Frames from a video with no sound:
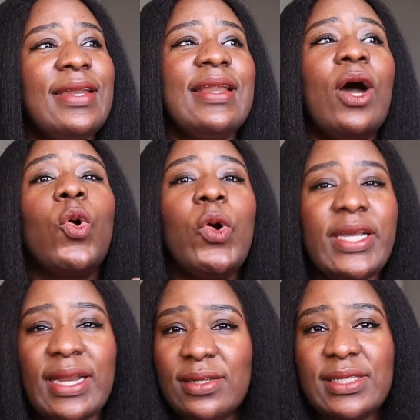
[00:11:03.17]
Now,
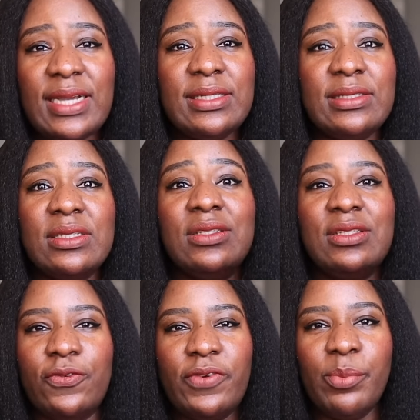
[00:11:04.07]
going outside is a
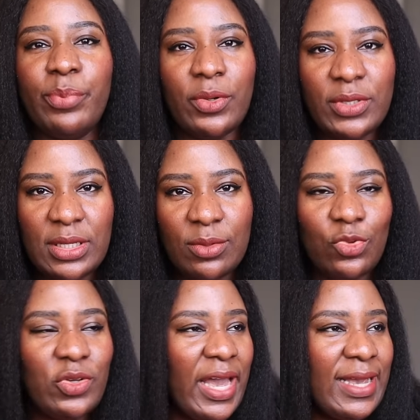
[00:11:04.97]
different ball game,
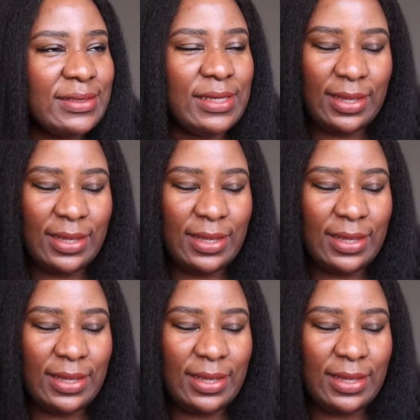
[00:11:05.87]
you guys.